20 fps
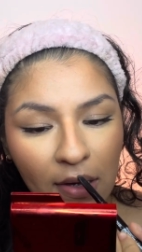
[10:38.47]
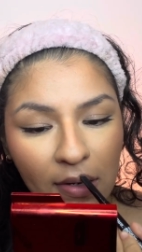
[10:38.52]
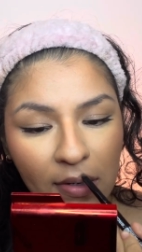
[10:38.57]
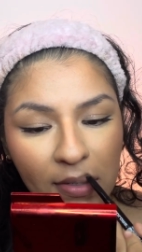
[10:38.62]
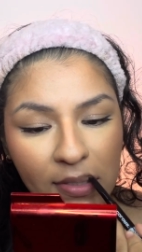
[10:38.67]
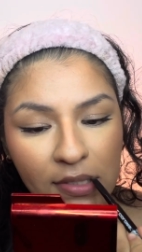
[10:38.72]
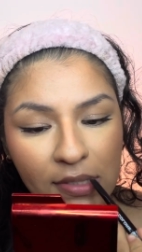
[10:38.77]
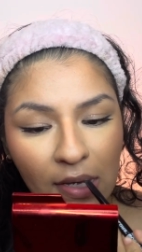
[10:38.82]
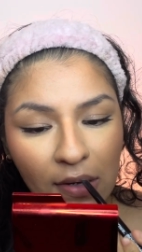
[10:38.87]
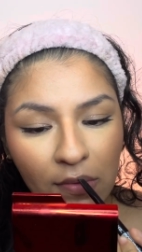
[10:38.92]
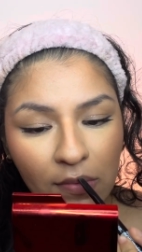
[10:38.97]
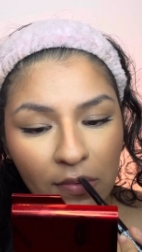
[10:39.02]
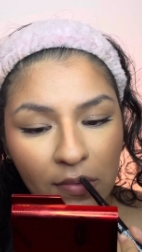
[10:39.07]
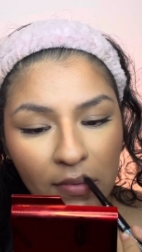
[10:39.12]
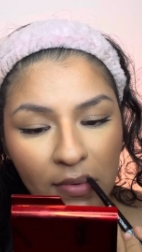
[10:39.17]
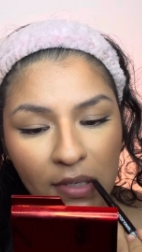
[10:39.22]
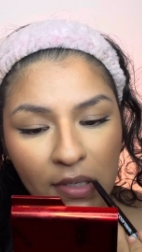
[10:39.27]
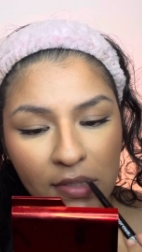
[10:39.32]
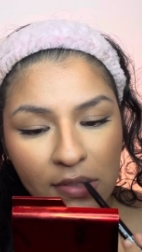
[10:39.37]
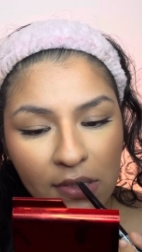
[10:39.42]
because that
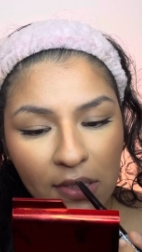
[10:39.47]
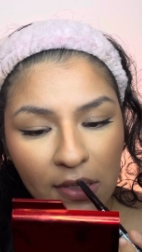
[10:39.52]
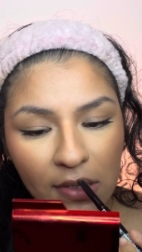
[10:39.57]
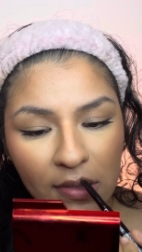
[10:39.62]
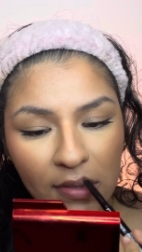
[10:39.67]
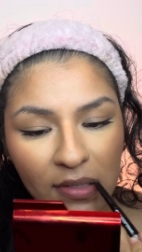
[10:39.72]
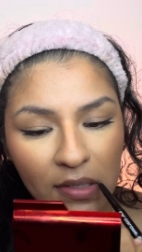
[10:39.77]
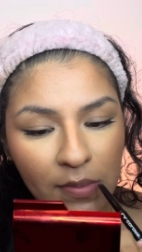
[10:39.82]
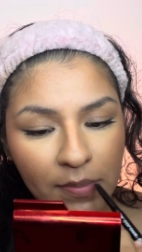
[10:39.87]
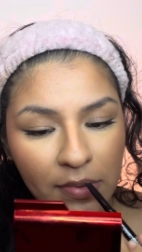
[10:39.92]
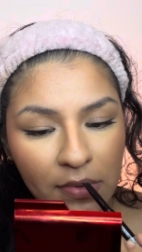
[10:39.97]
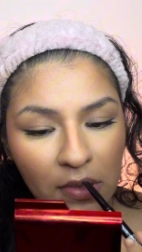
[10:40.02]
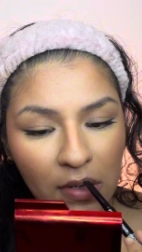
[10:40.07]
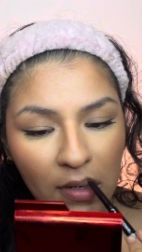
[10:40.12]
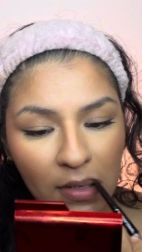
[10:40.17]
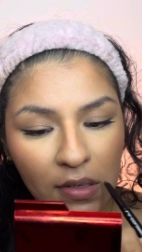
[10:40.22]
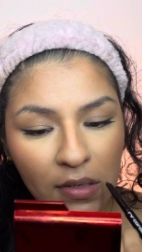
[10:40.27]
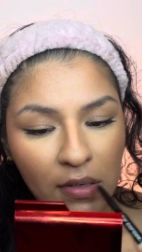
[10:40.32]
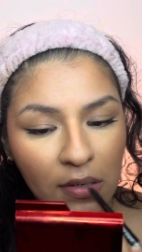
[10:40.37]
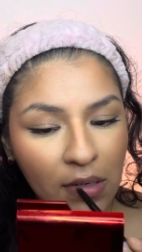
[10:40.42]
was a lip
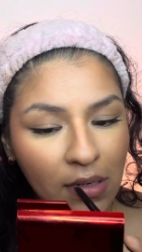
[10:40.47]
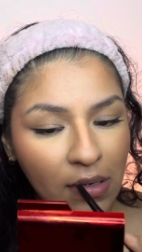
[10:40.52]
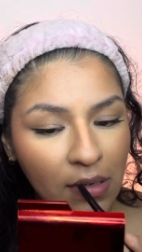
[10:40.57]
liner,